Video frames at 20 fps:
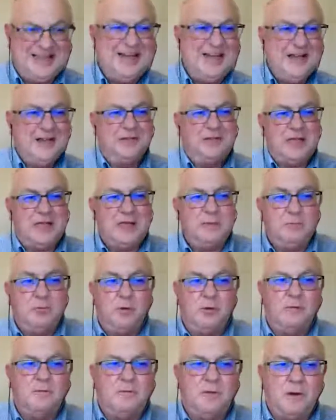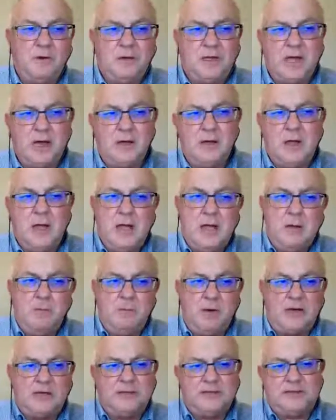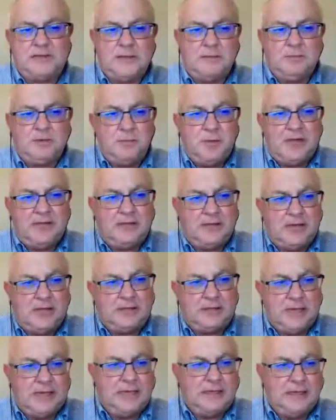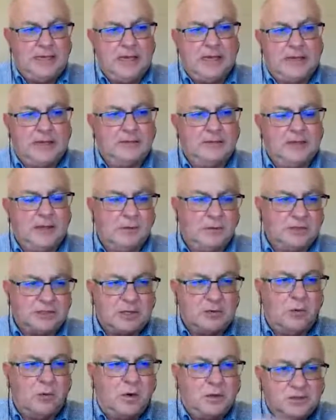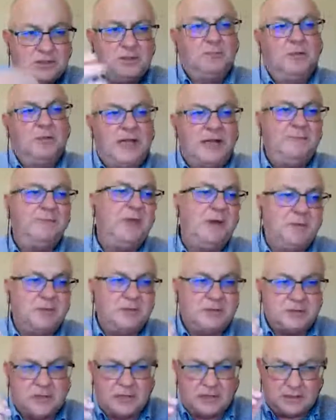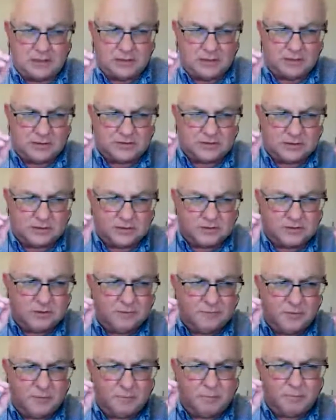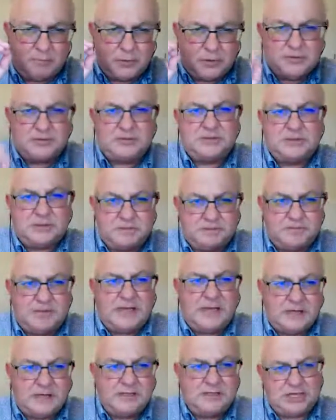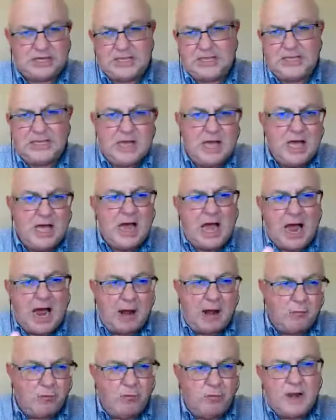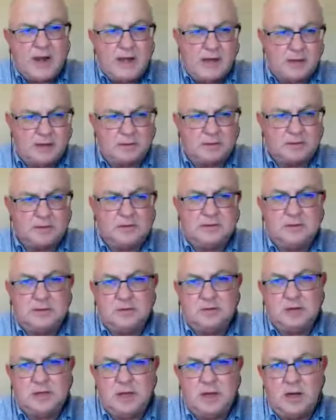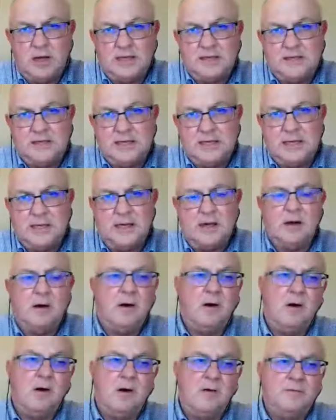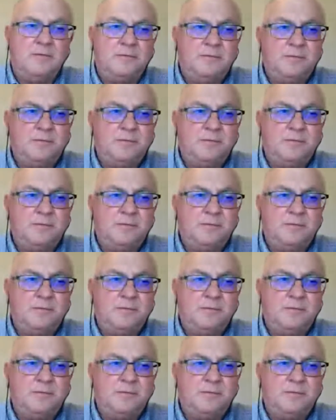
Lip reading: the ePortfolio. But it seemed to me that, yeah, there was a quantum leap. There was a sort of a burst of energy around the idea of